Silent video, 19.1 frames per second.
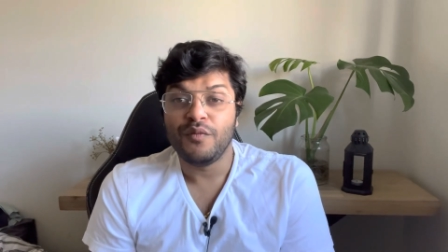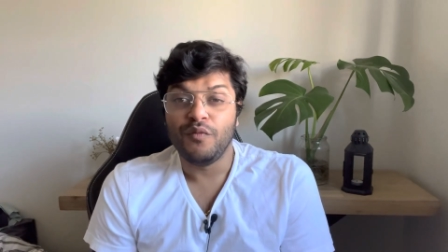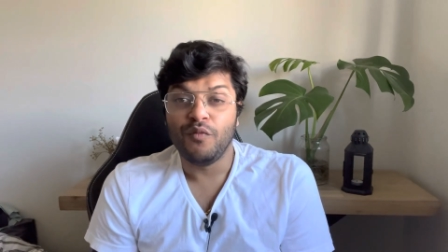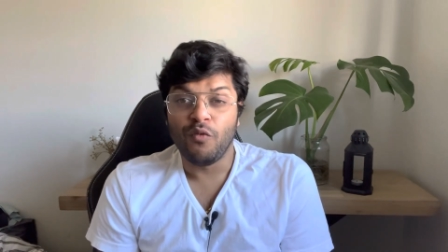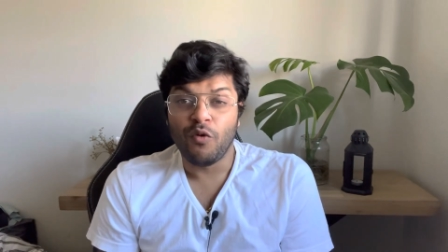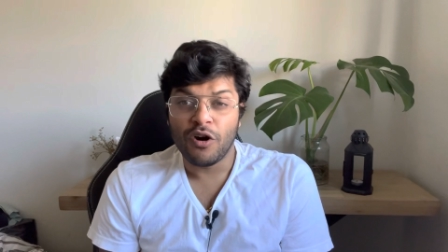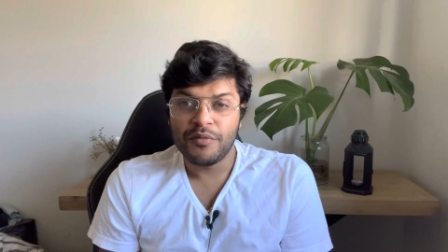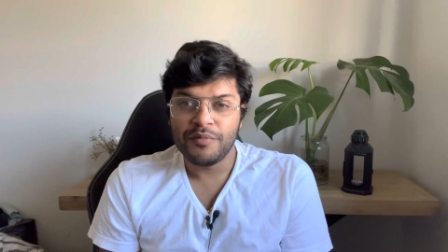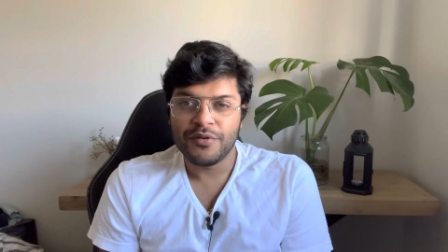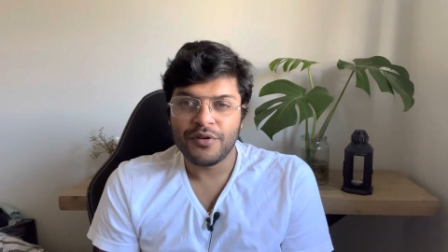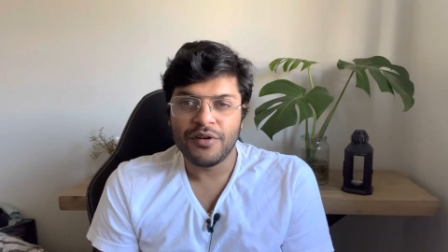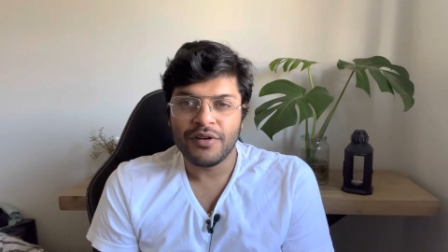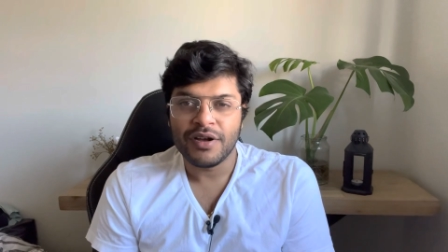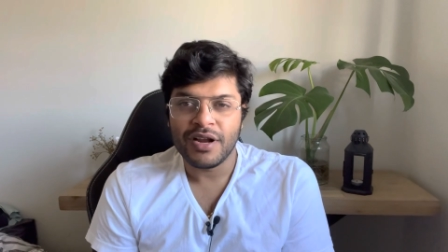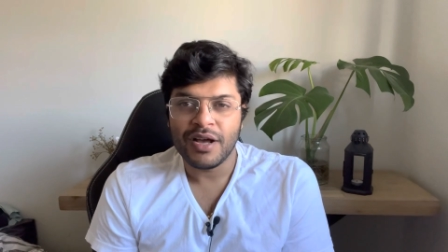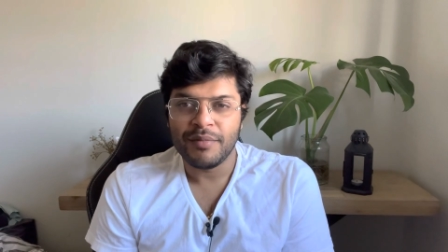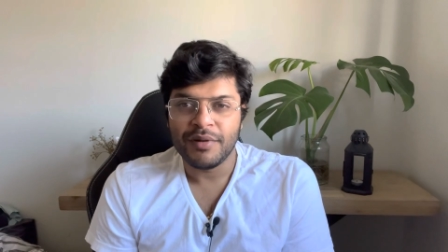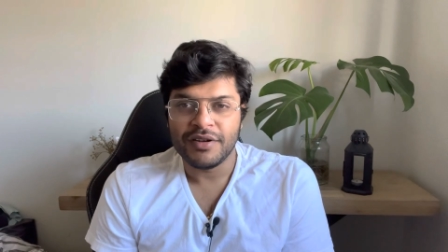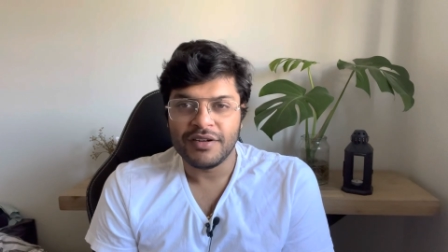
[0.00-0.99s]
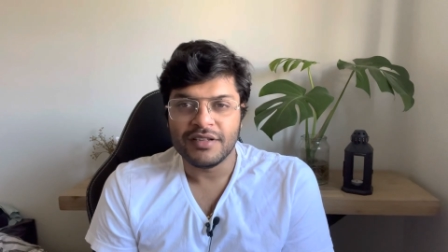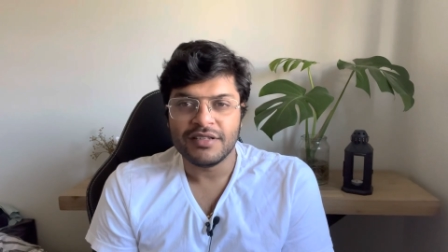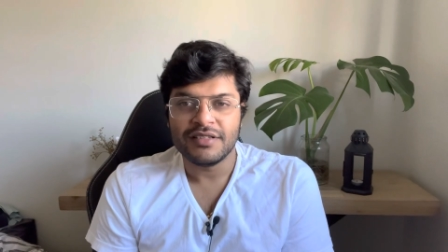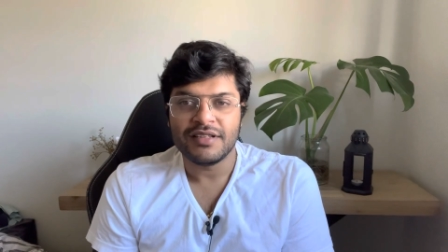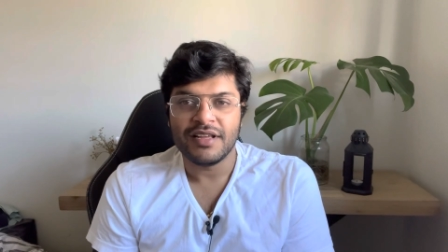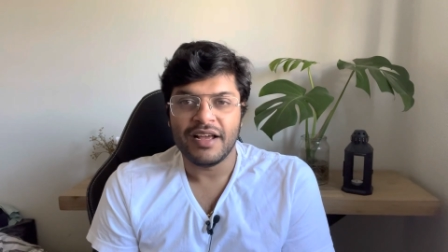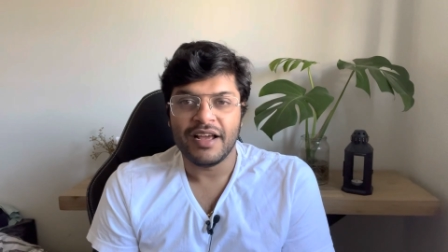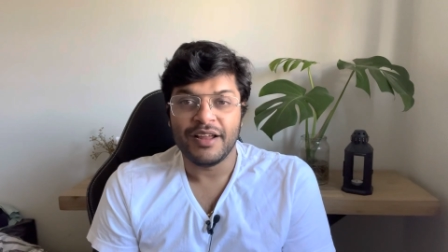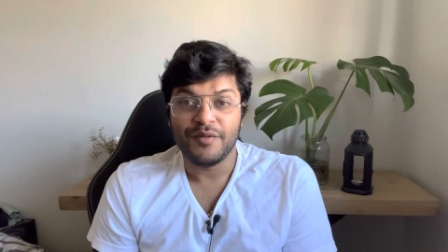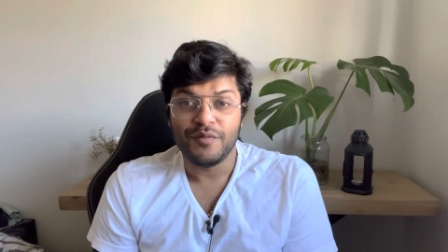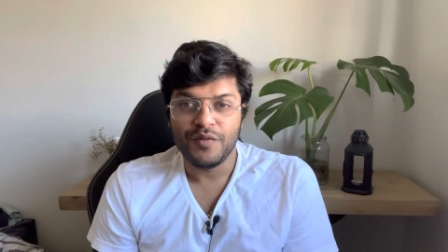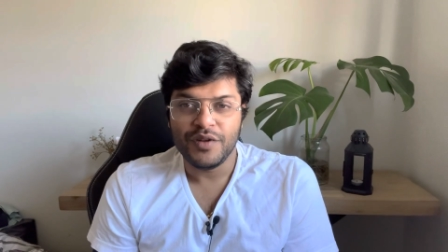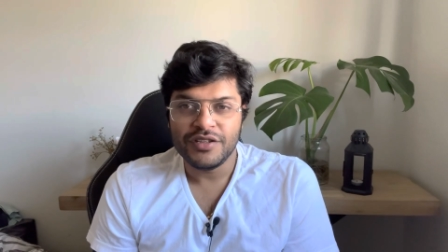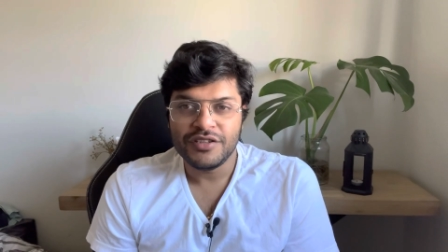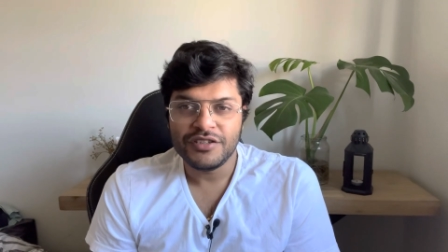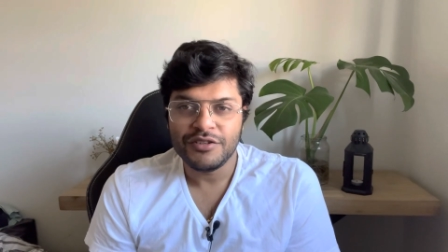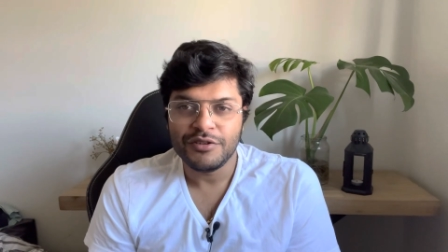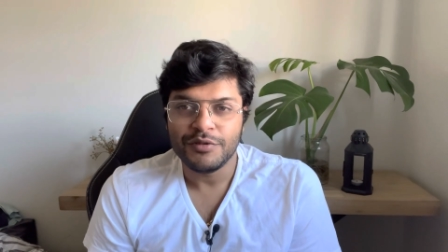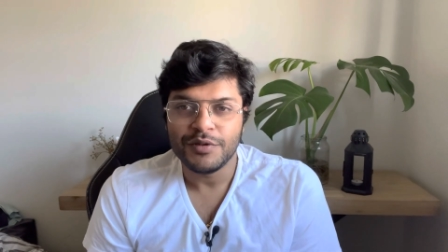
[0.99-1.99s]
what program it is and
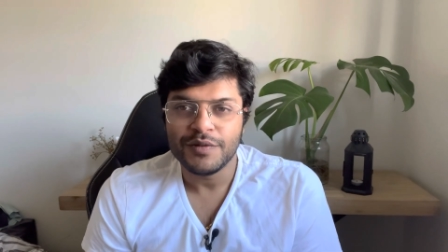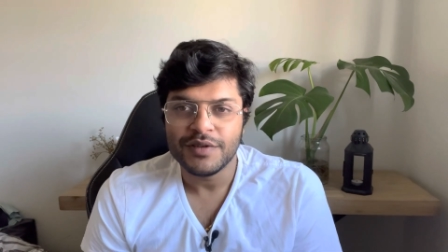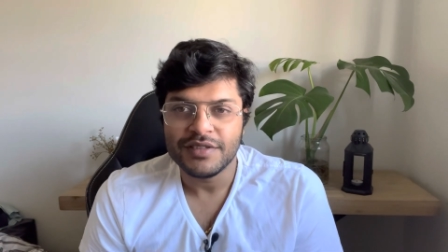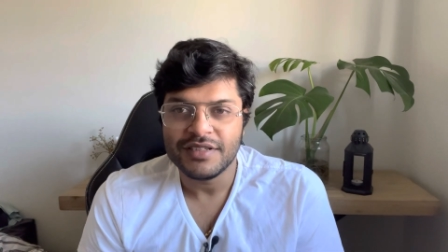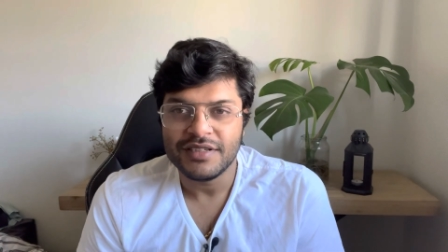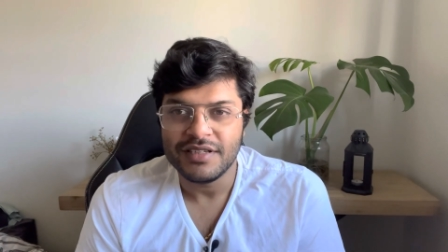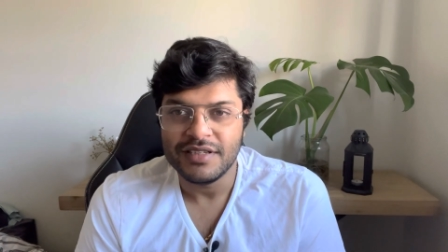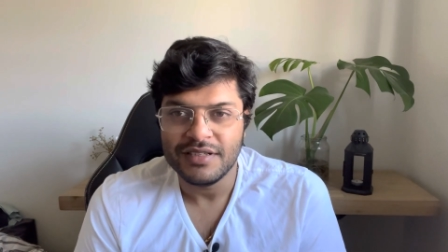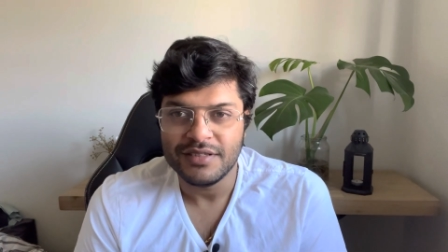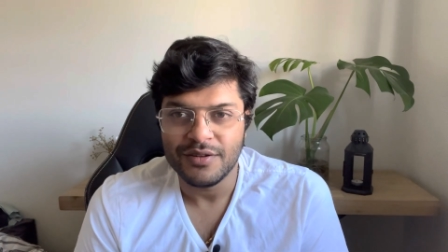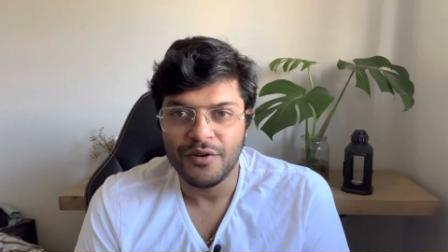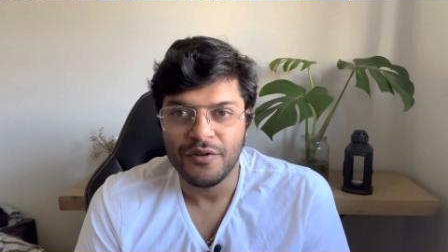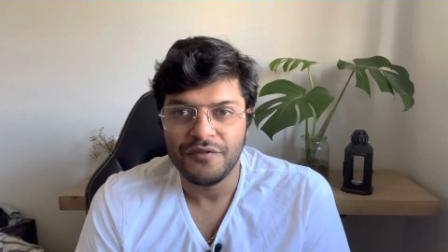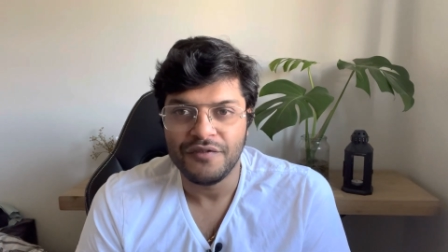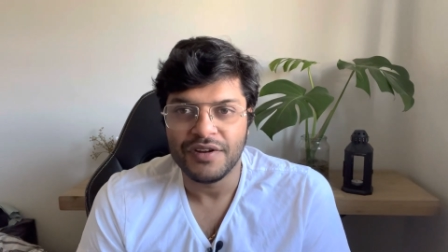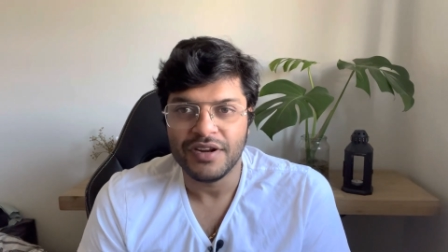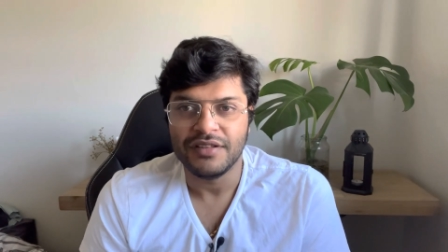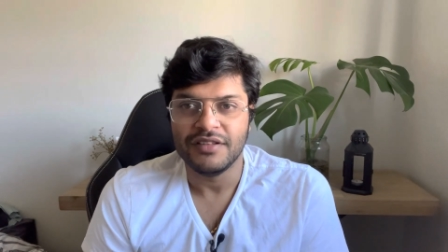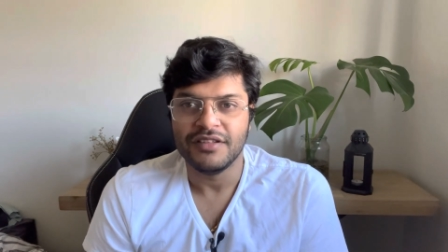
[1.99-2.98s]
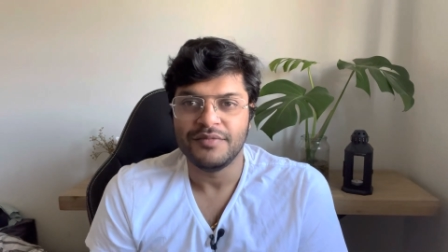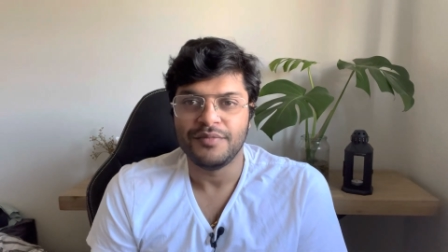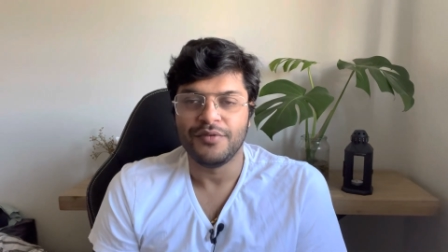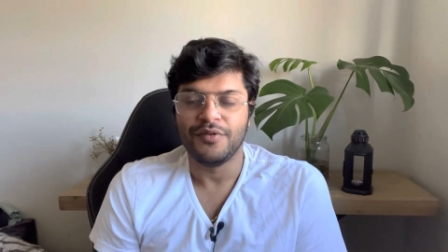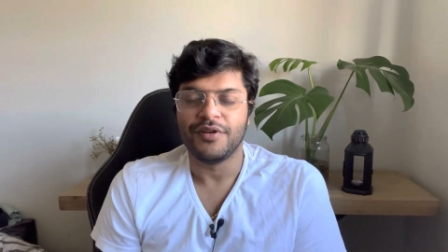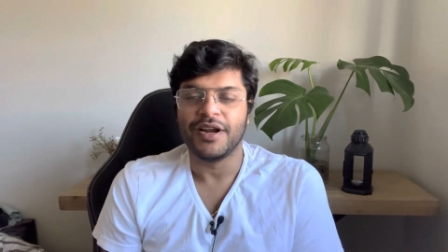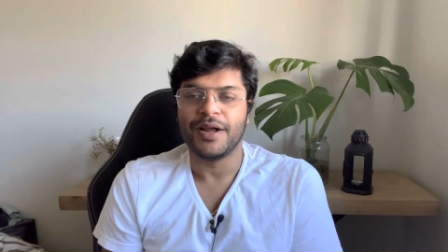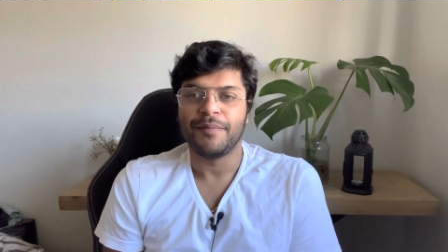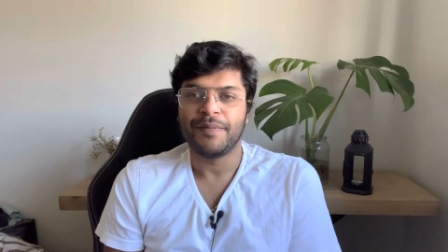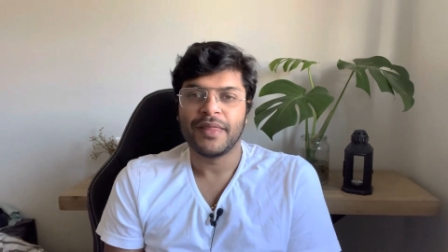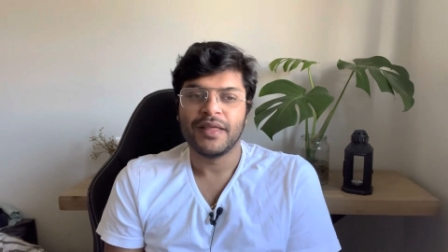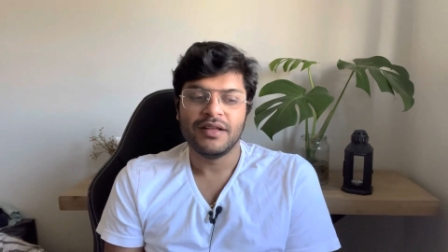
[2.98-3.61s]
which university is offering this program.